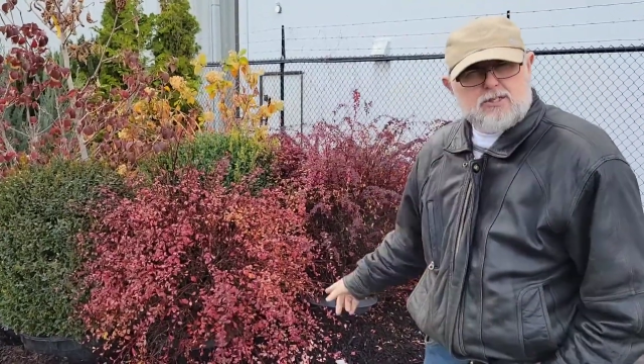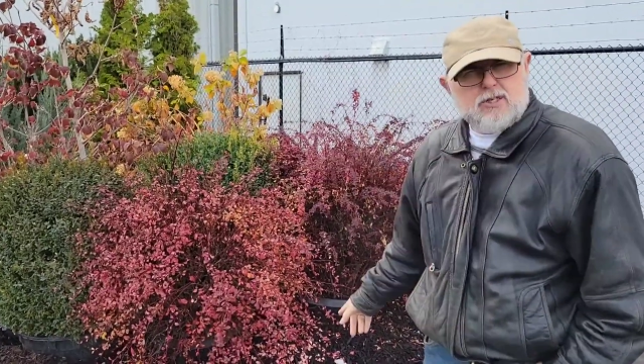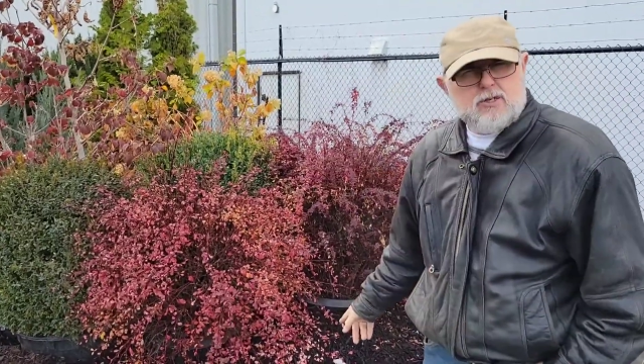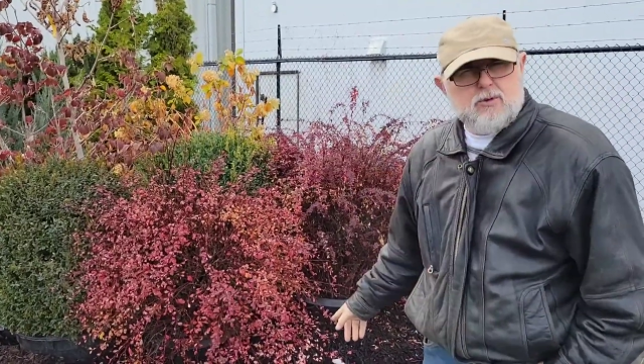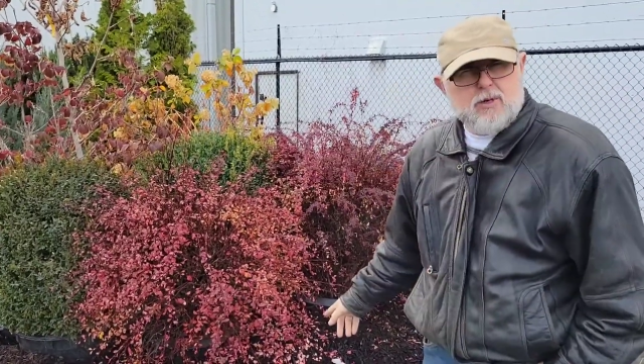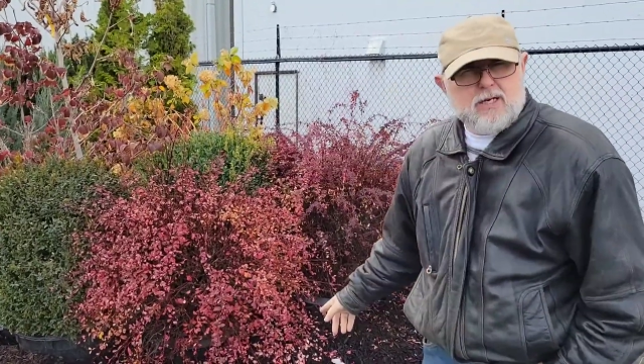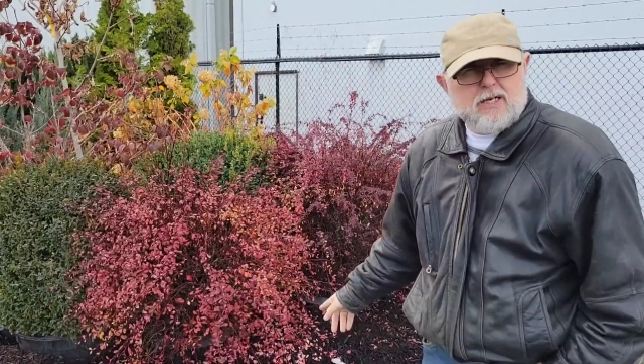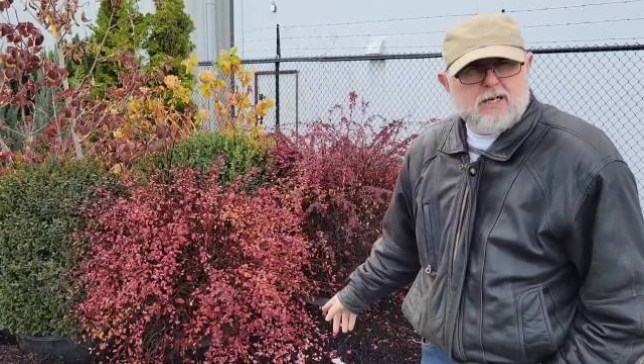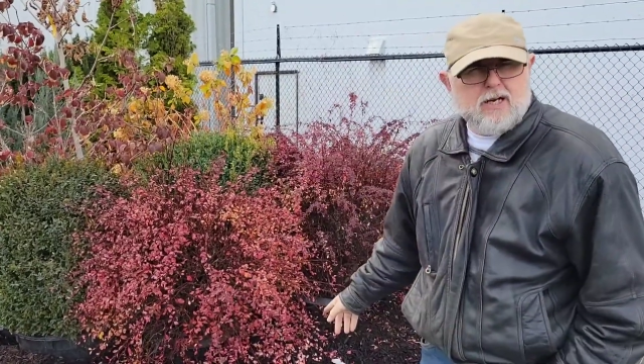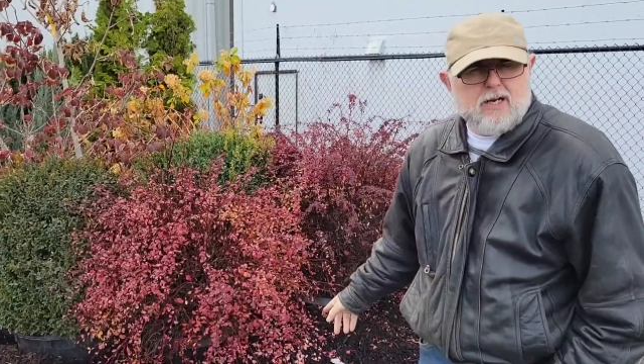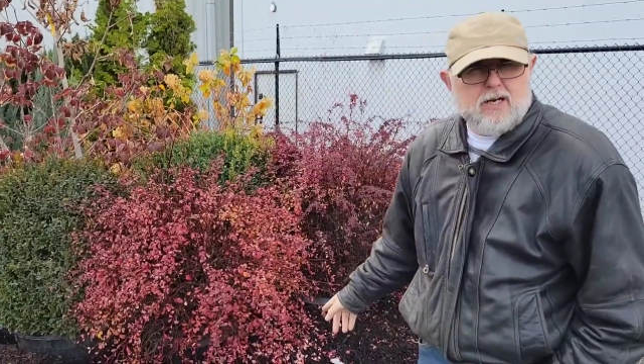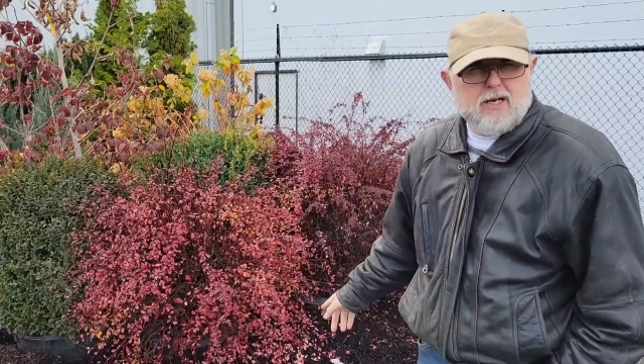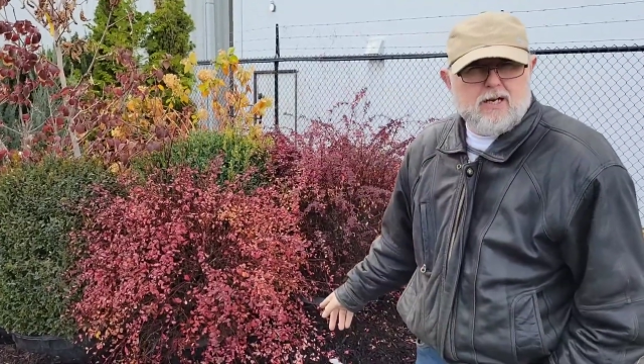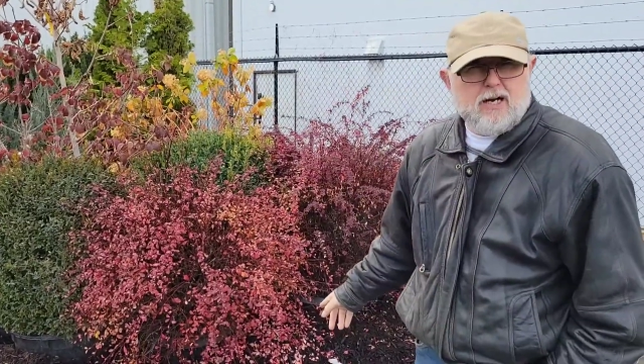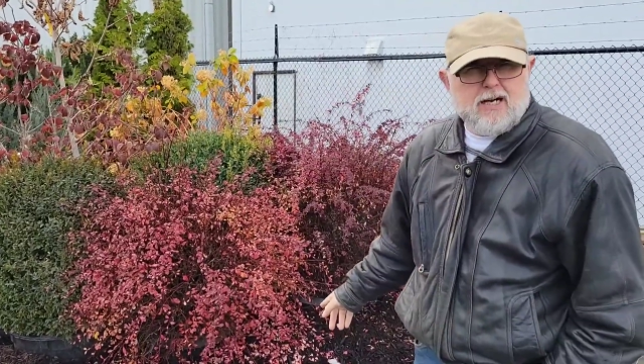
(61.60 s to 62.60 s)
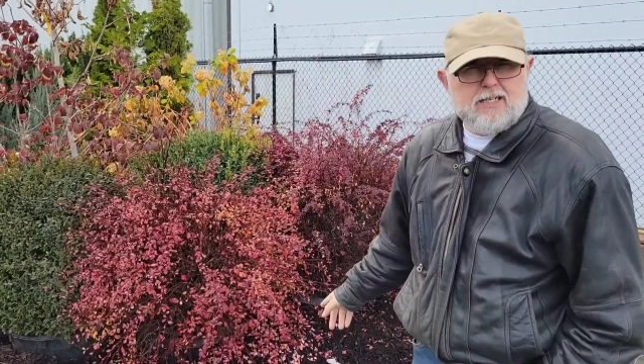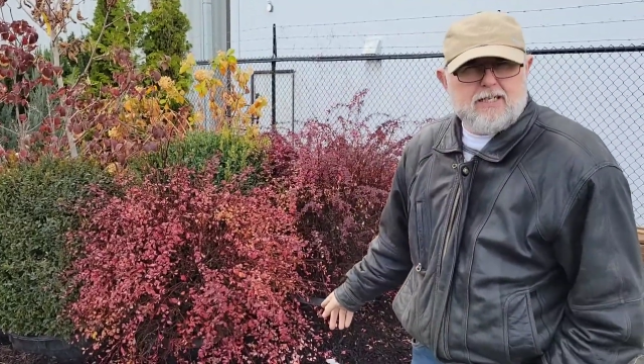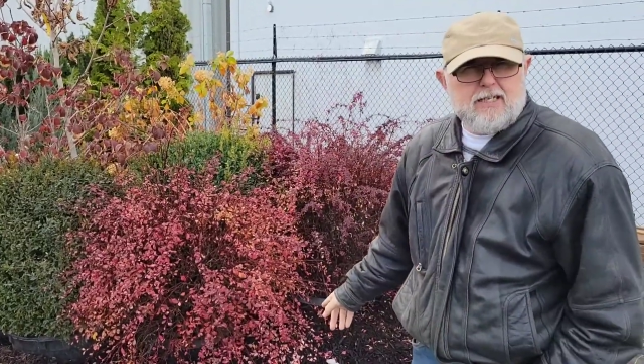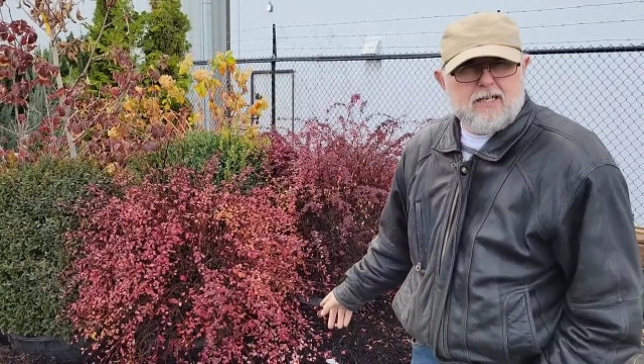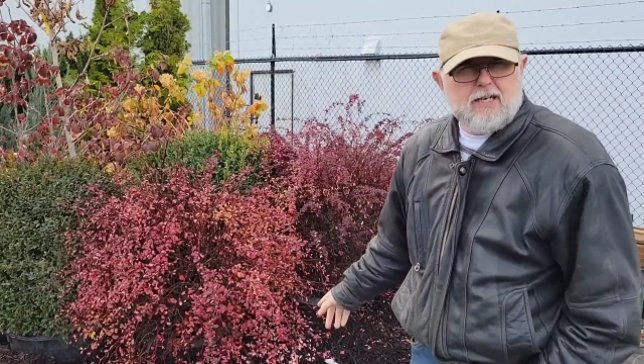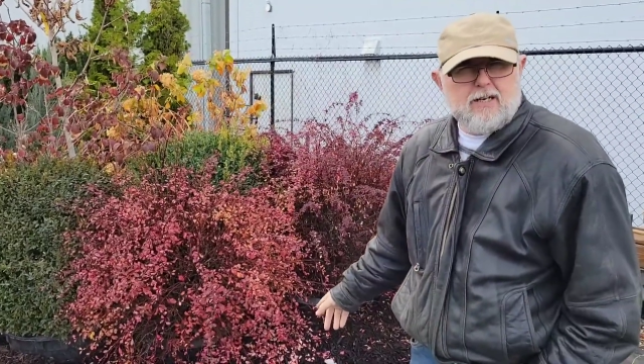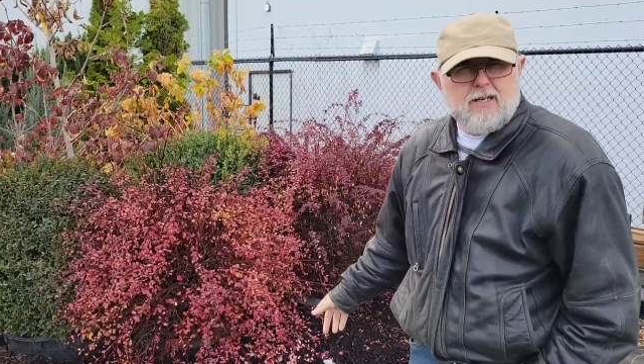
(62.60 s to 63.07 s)
a quick
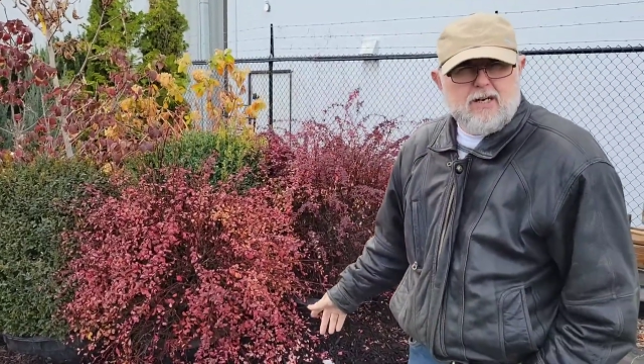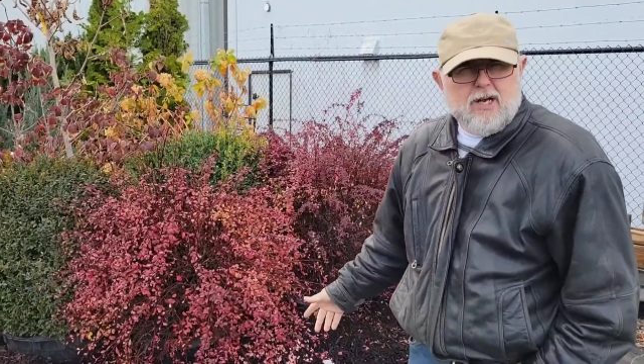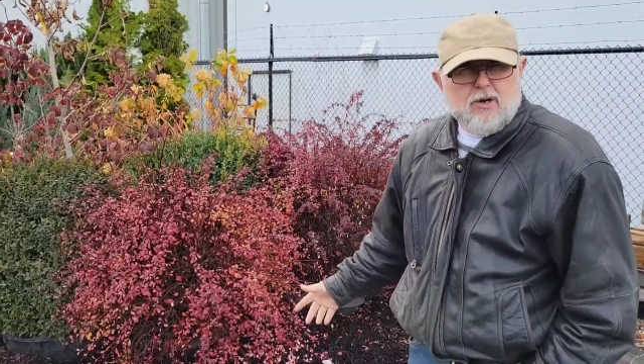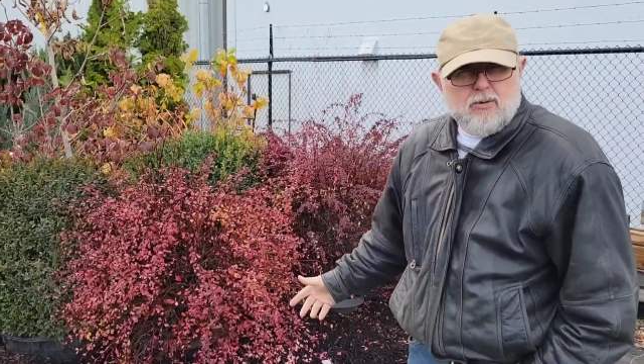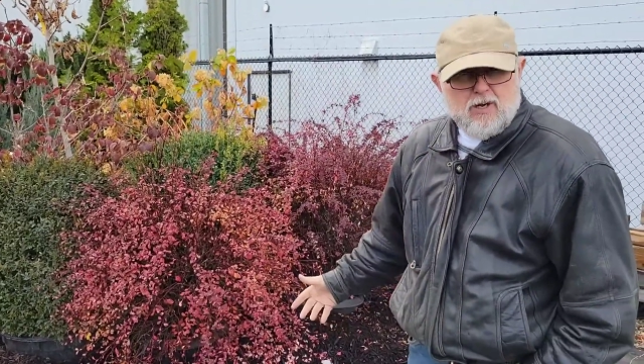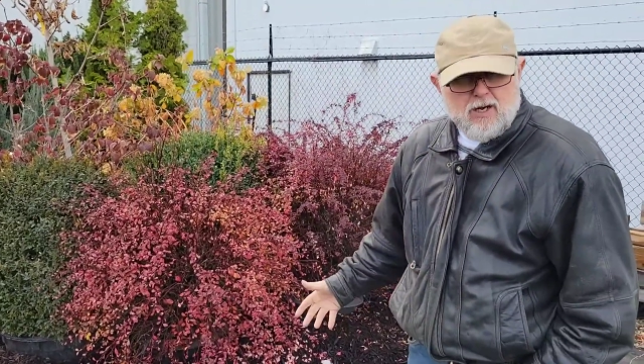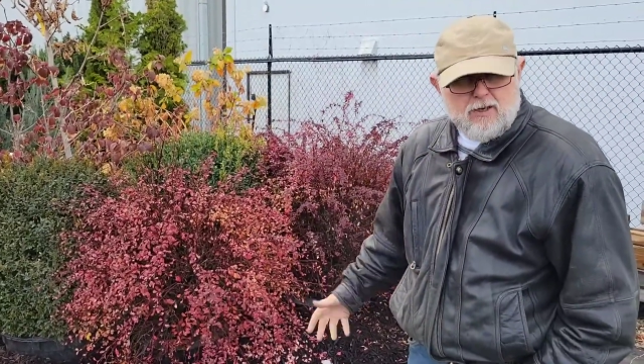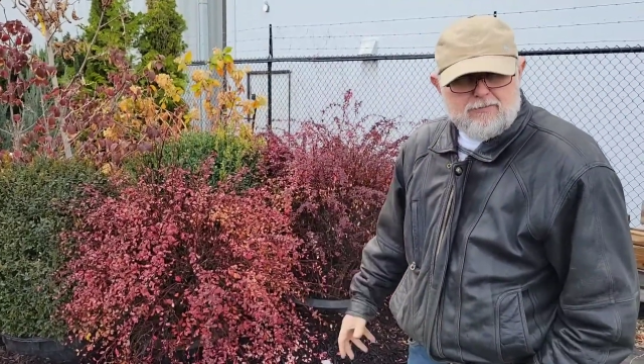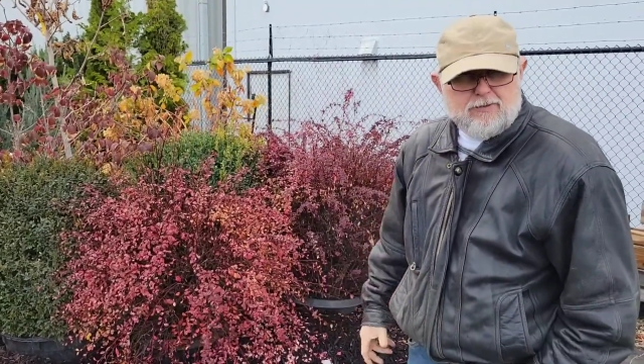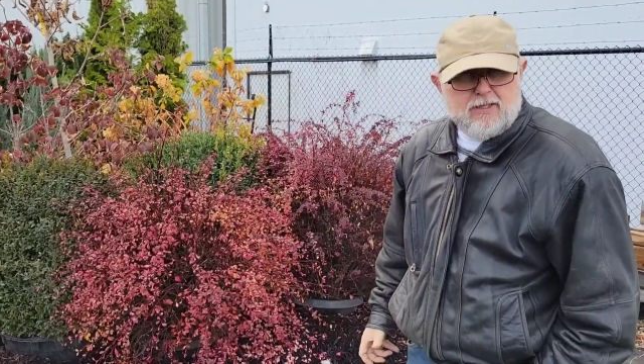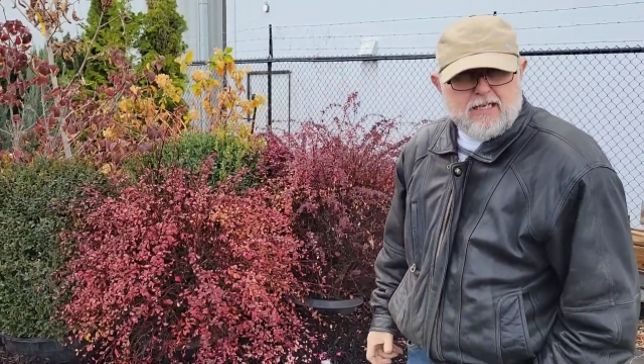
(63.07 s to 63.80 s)
idea. We often